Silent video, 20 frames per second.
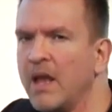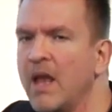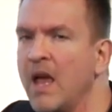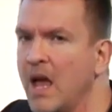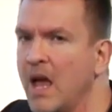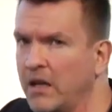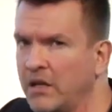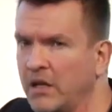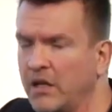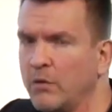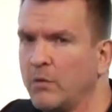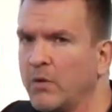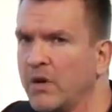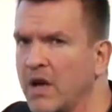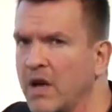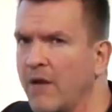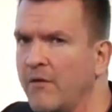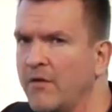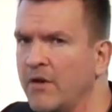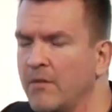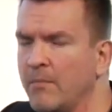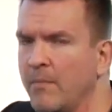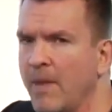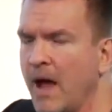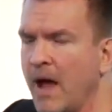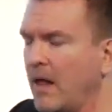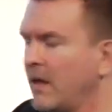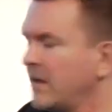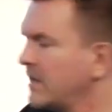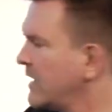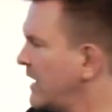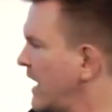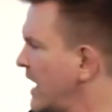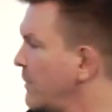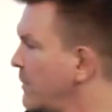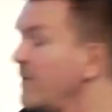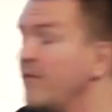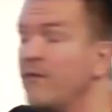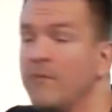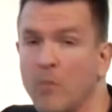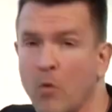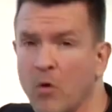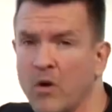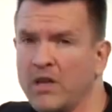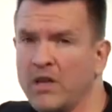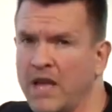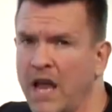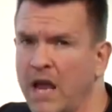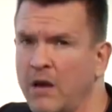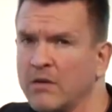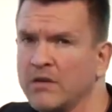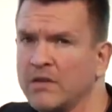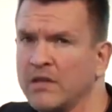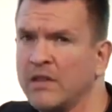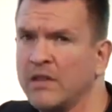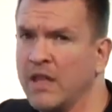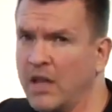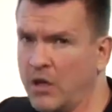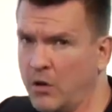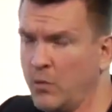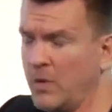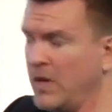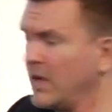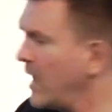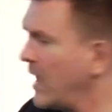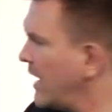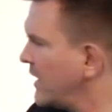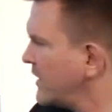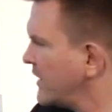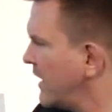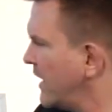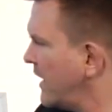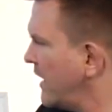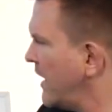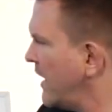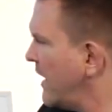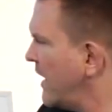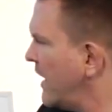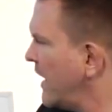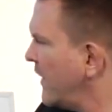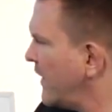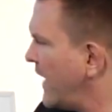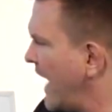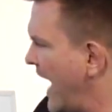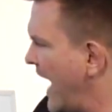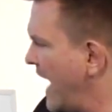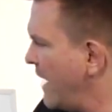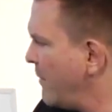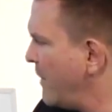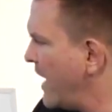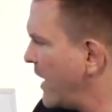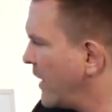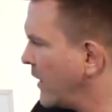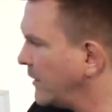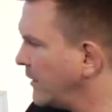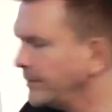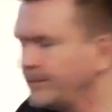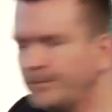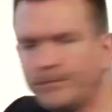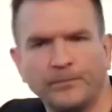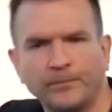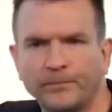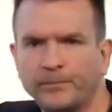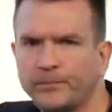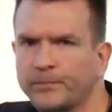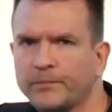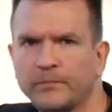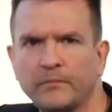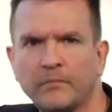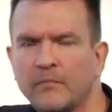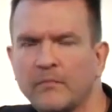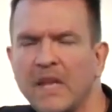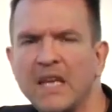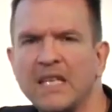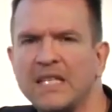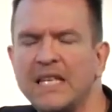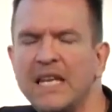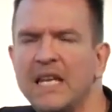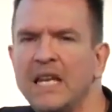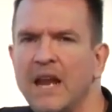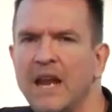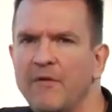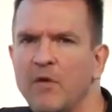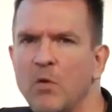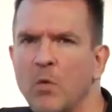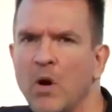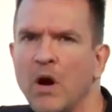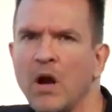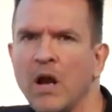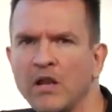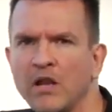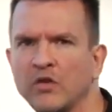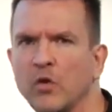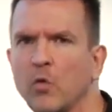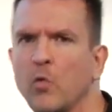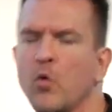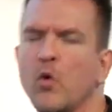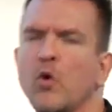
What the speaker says: it until you recover your balance. They can be more dangerous than you realize. The haymaker, seen everywhere, is the